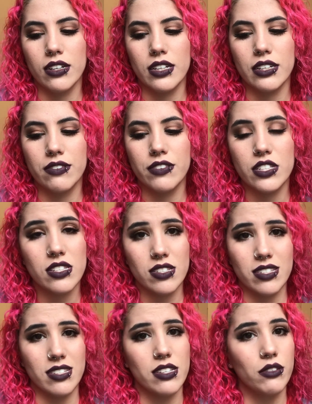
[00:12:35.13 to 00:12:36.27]
if it's
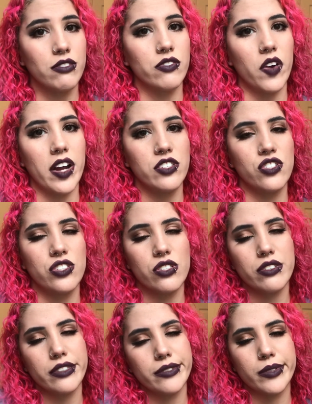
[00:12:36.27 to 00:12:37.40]
still fresh, it's just
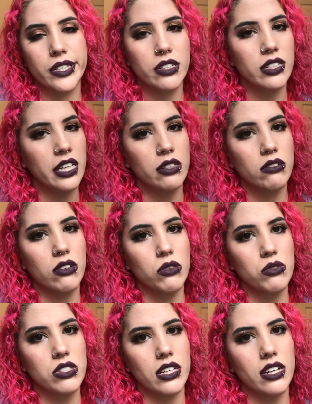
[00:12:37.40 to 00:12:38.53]
gonna heal
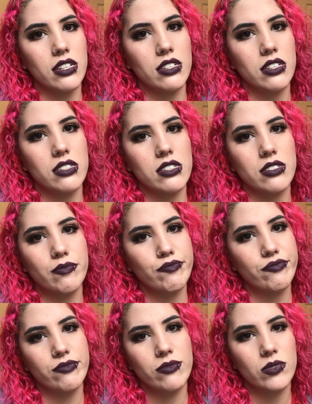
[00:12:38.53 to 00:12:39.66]
closed again, and it's
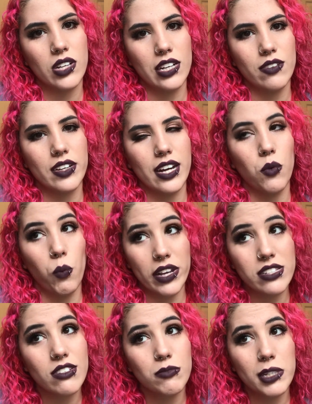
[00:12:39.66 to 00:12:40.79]
kind of like a
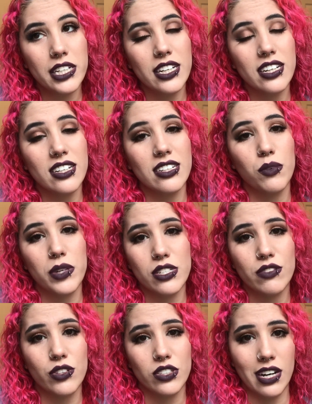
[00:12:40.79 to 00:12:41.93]
waste of money and a waste
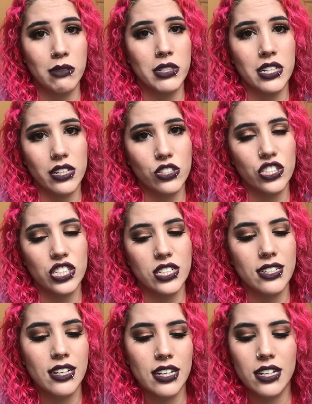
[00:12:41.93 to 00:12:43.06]
of your time and energy,
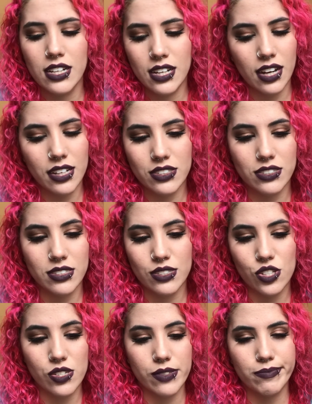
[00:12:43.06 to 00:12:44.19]
and
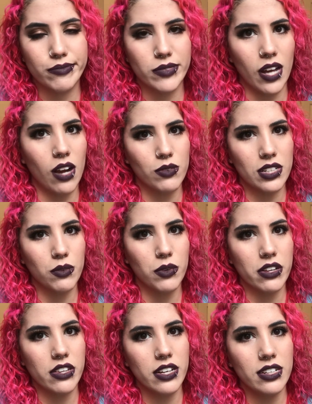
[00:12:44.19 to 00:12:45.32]
just not really
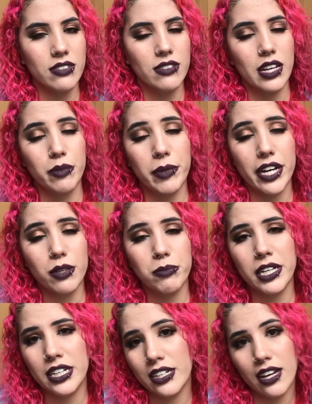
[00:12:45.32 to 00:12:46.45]
worth it, in my
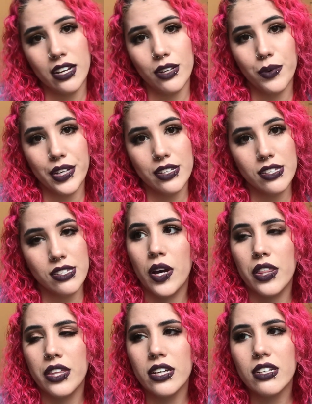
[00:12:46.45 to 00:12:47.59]
opinion anyways. I
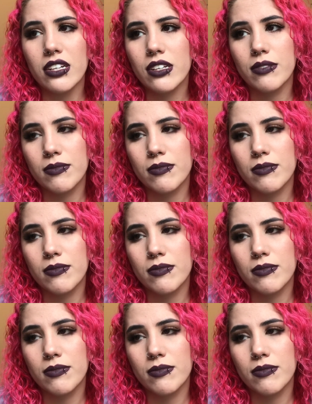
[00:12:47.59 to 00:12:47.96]
think